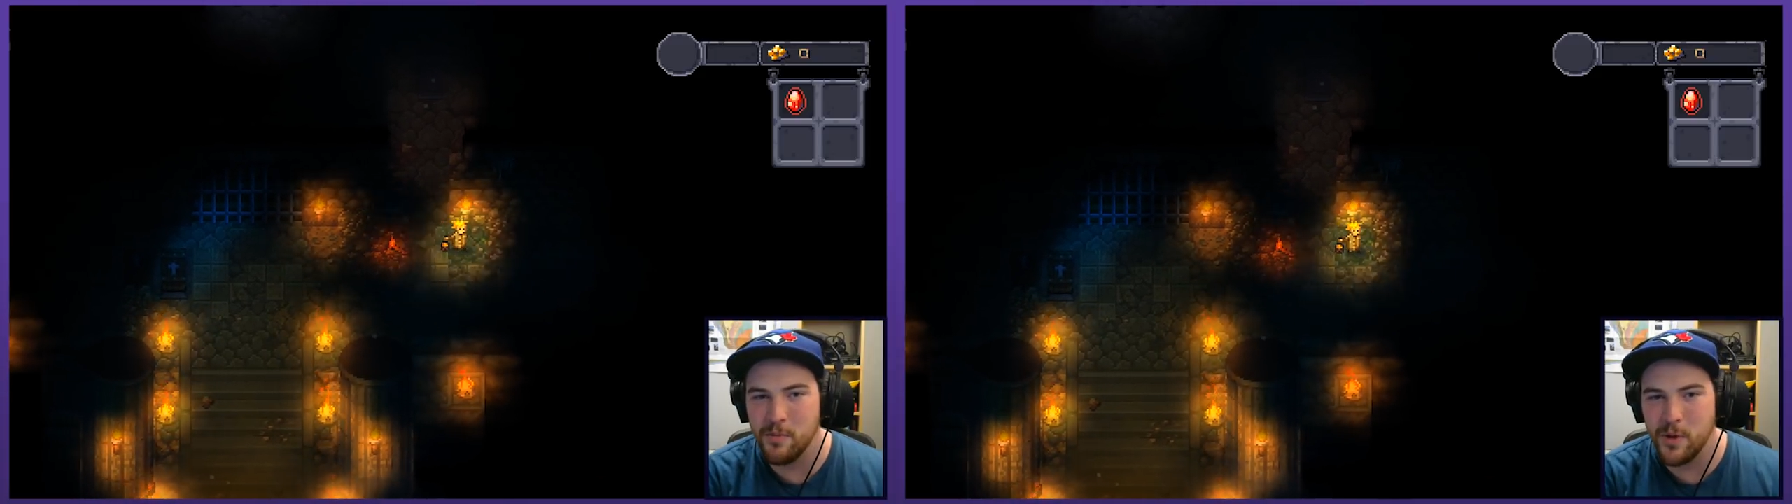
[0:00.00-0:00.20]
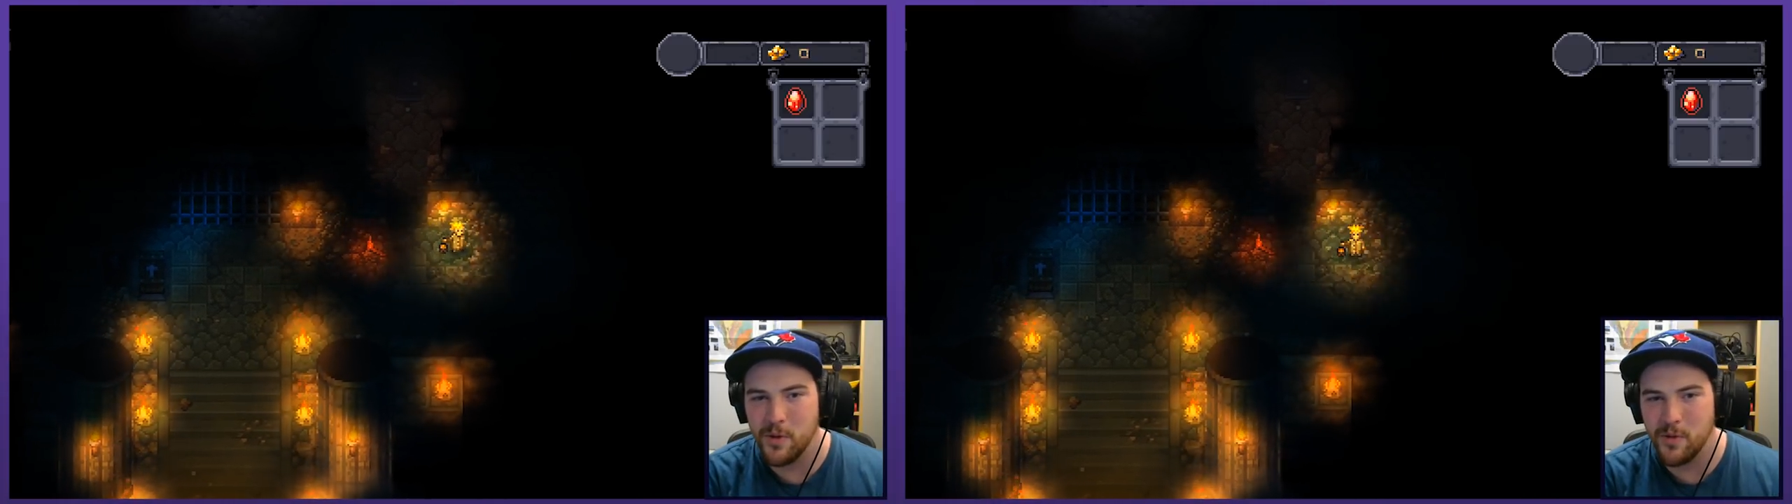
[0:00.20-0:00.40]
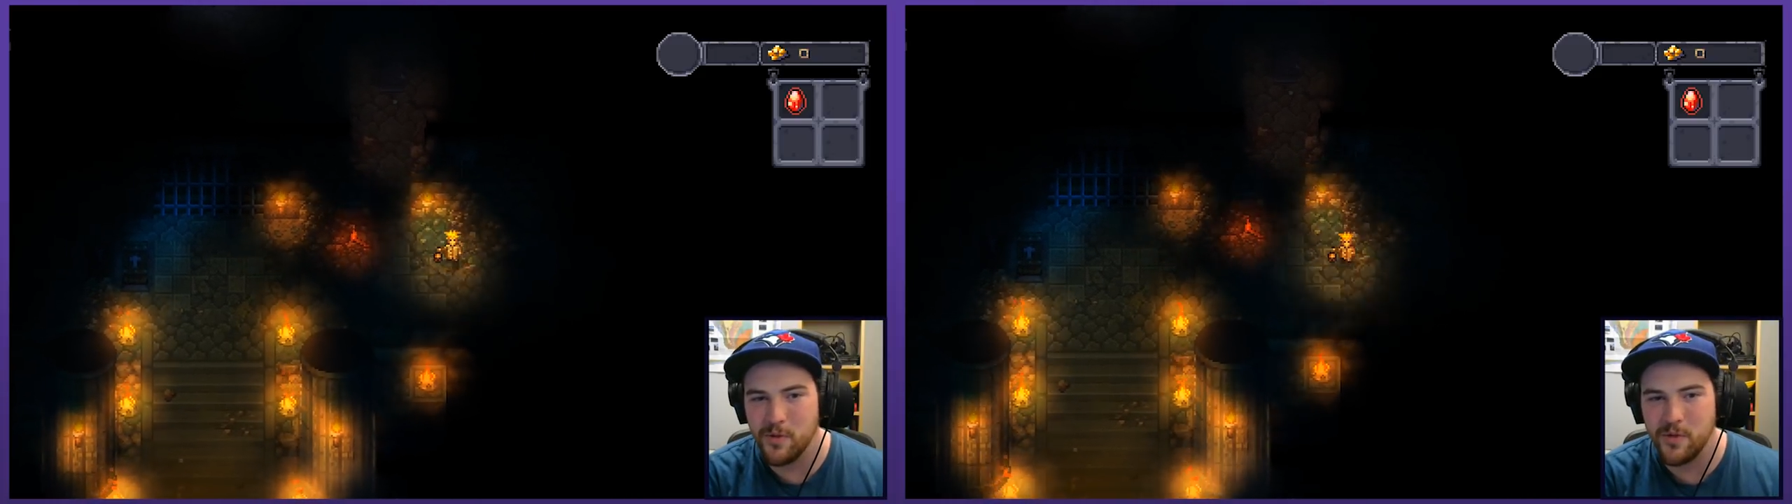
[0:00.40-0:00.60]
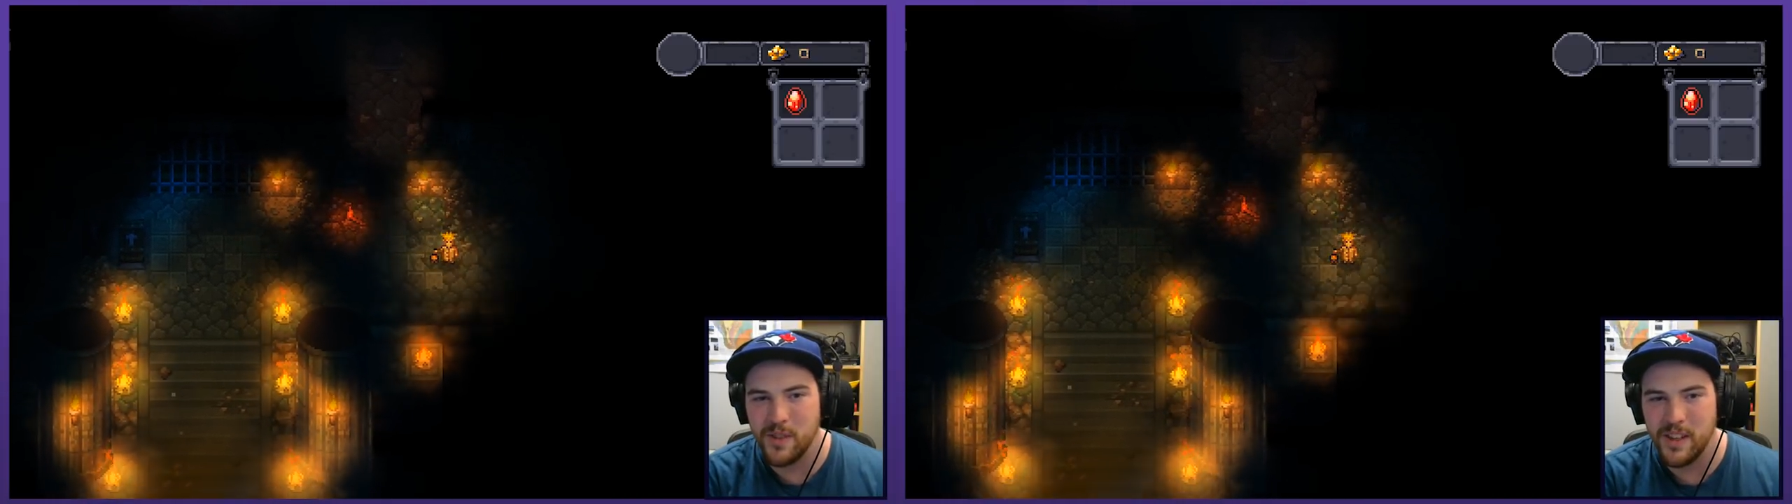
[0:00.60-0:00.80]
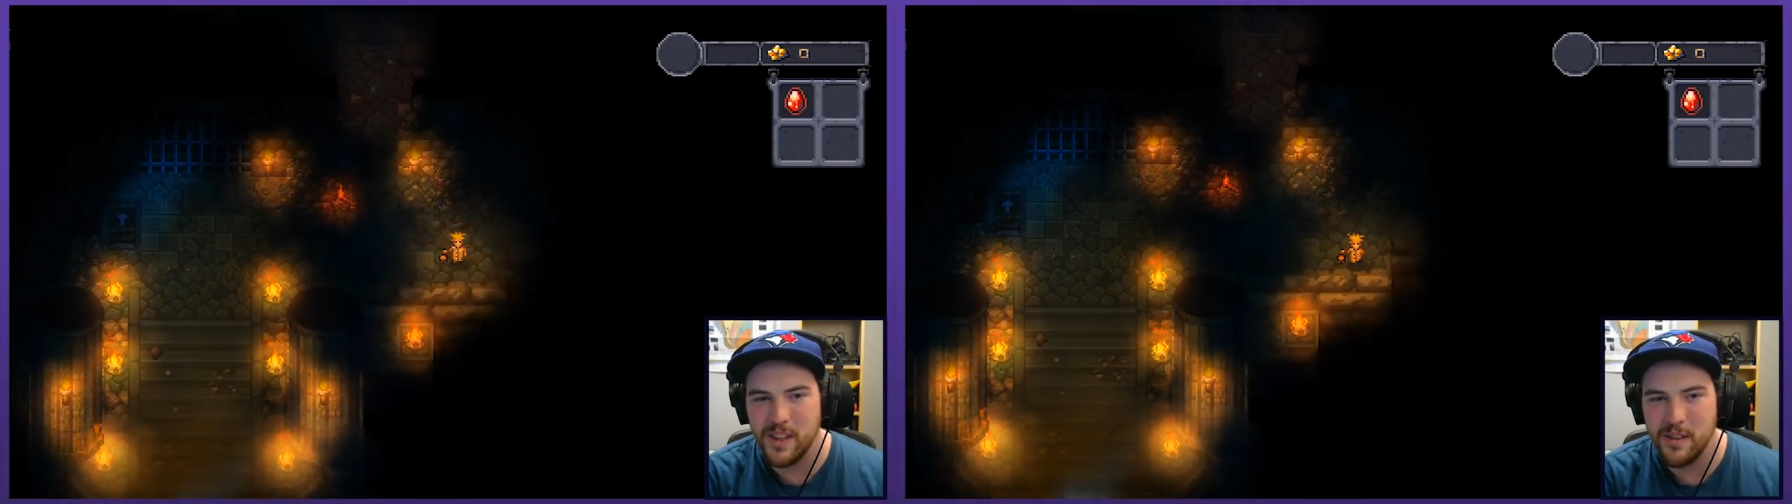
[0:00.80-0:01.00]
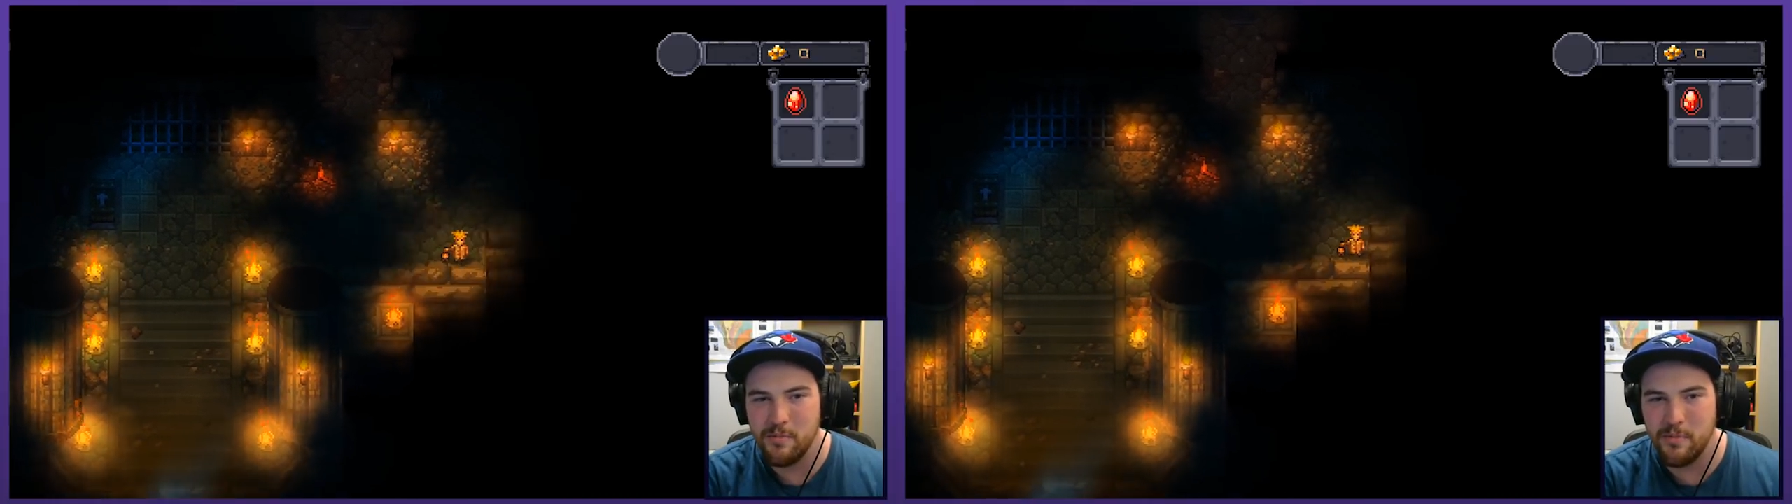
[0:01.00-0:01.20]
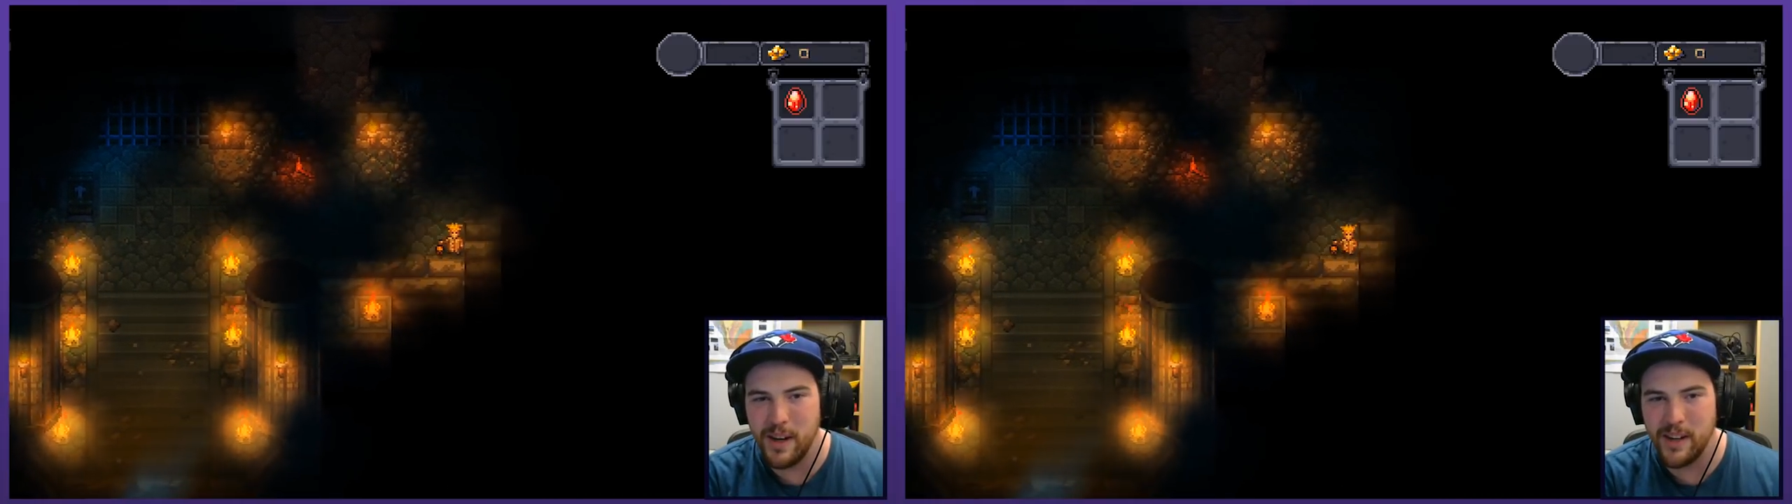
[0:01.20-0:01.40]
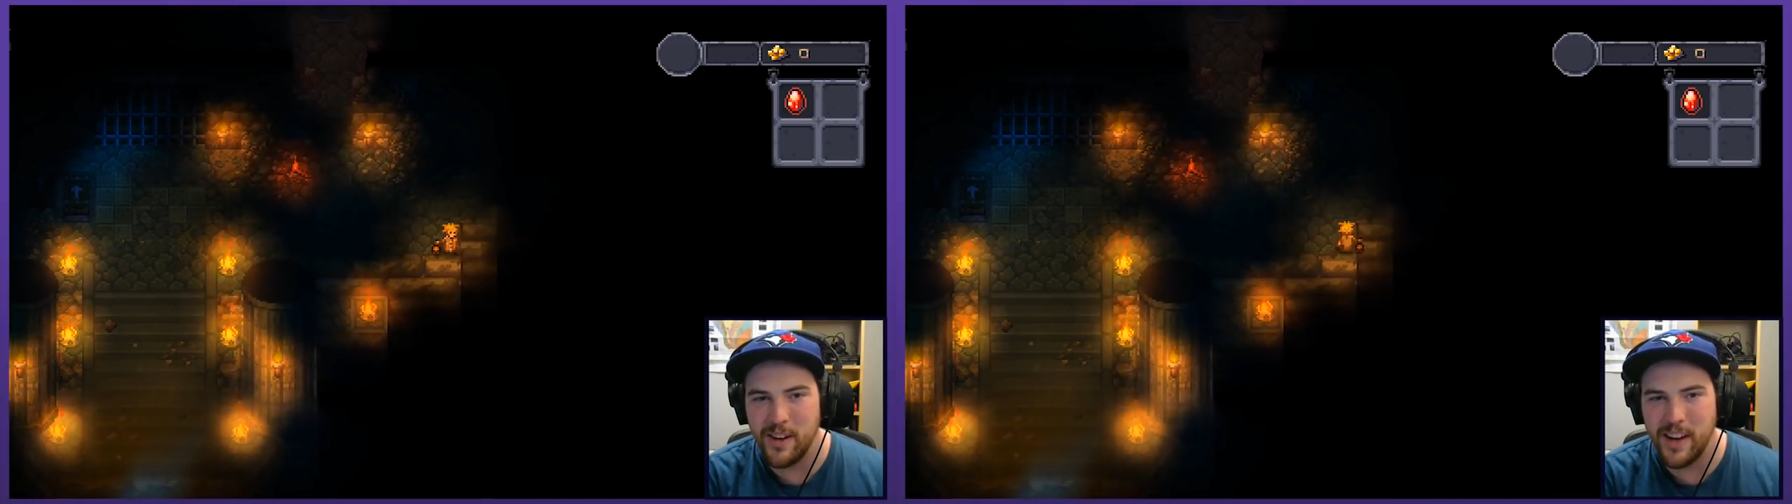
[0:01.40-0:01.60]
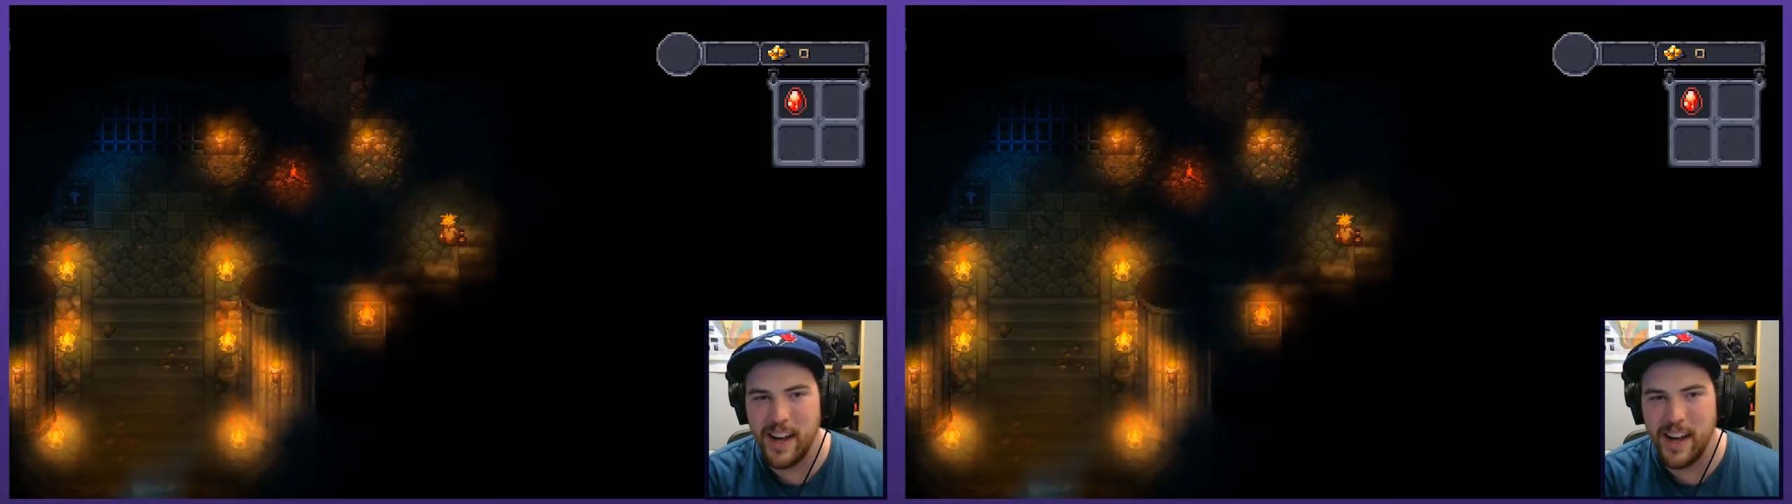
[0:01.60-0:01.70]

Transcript: move. Might not